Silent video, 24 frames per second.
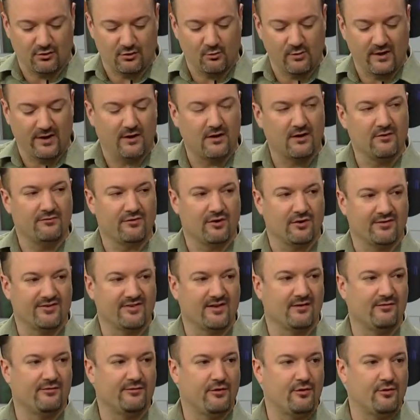aware of your
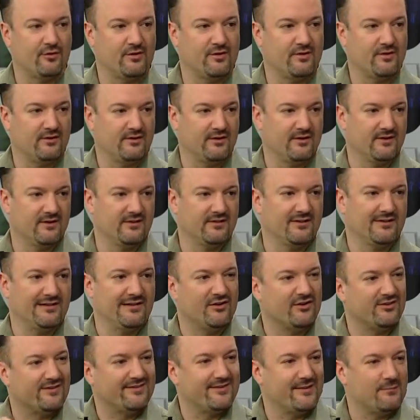cell phone, the, the
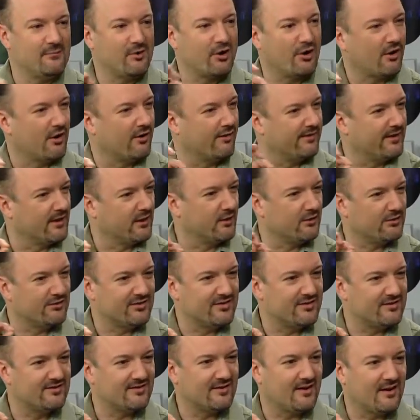little SIM card that goes
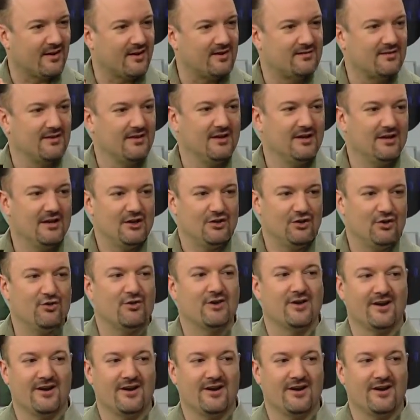inside. You can